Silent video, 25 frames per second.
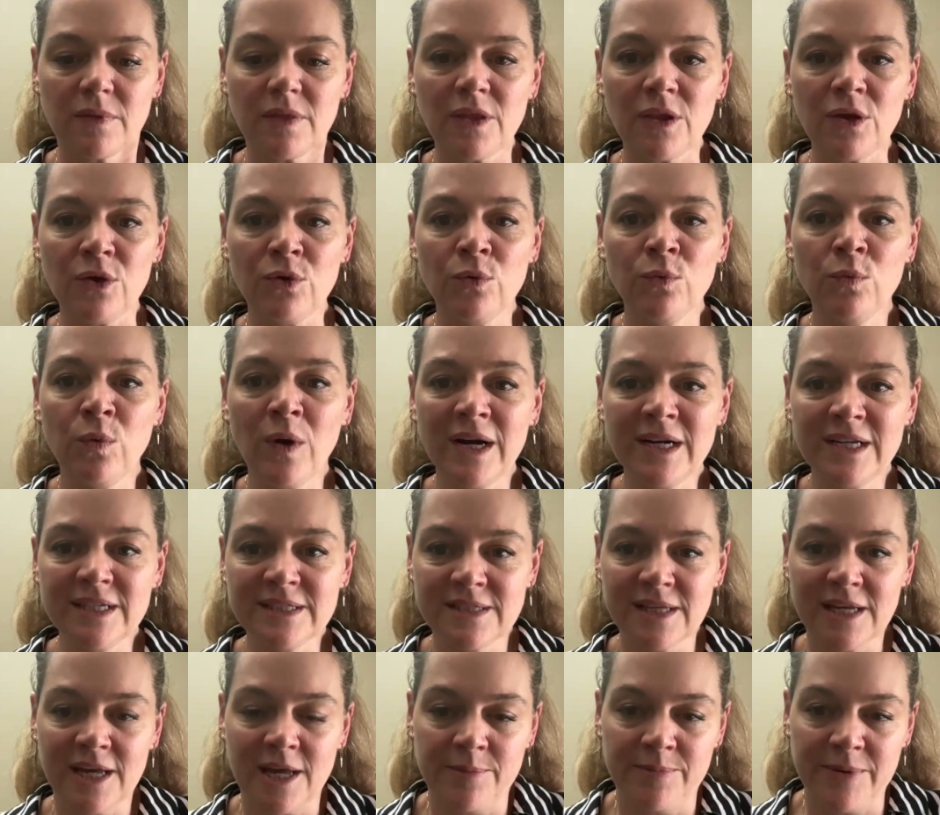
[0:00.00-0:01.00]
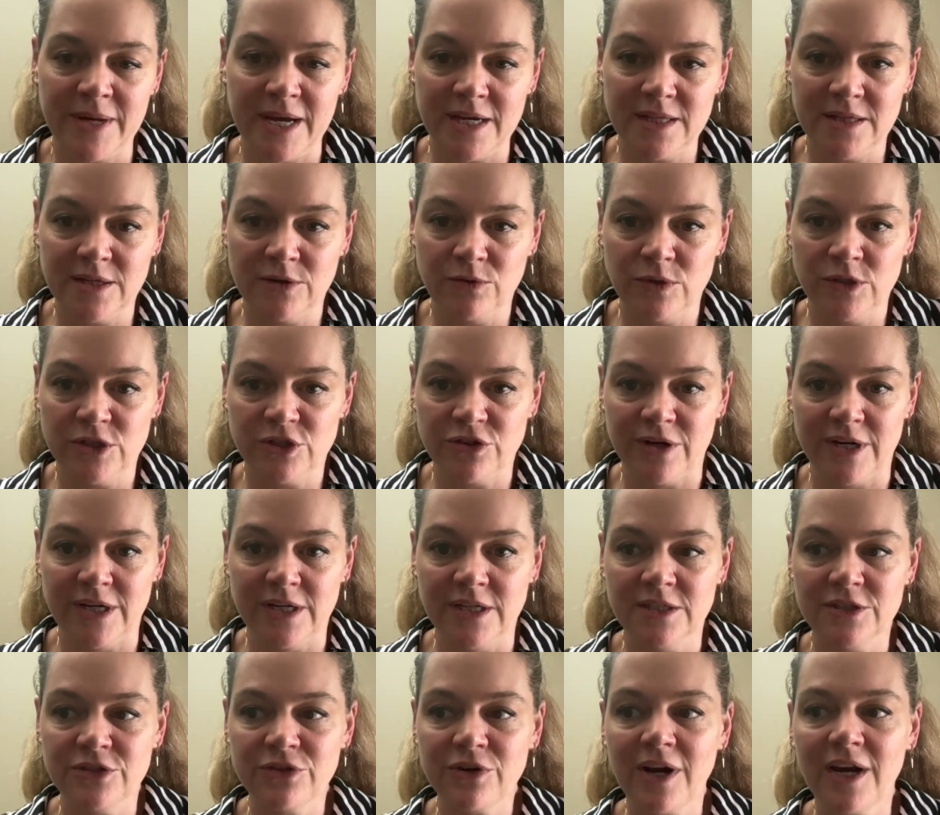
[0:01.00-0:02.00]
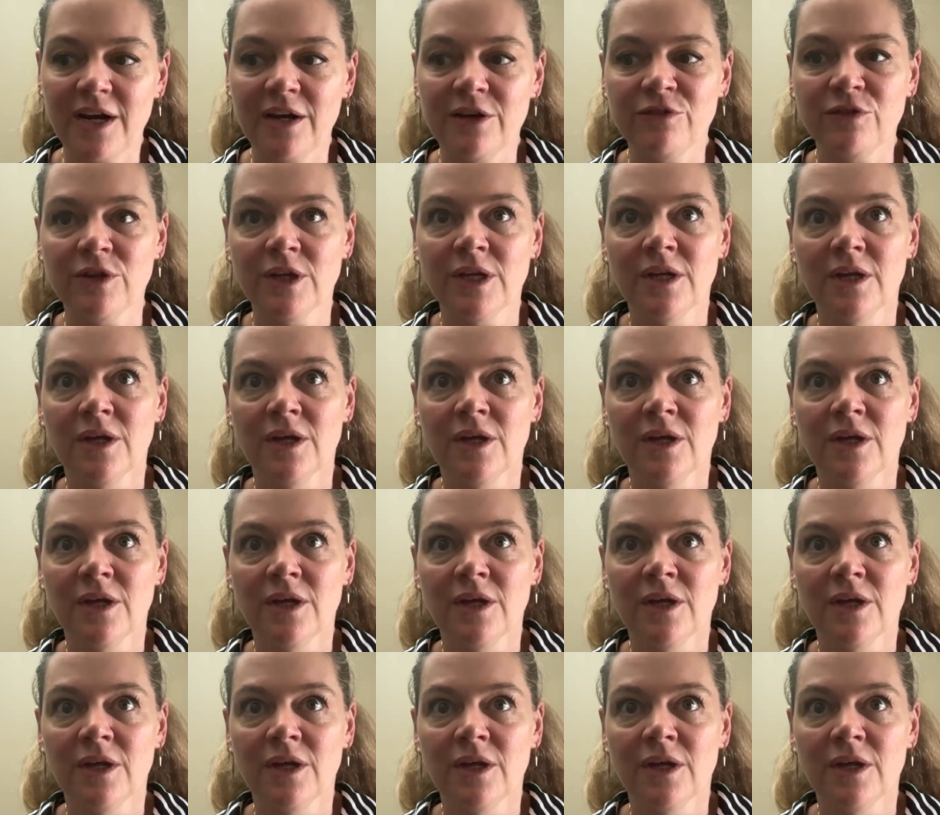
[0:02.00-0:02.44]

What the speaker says: what is the KPI that we're trying to drive?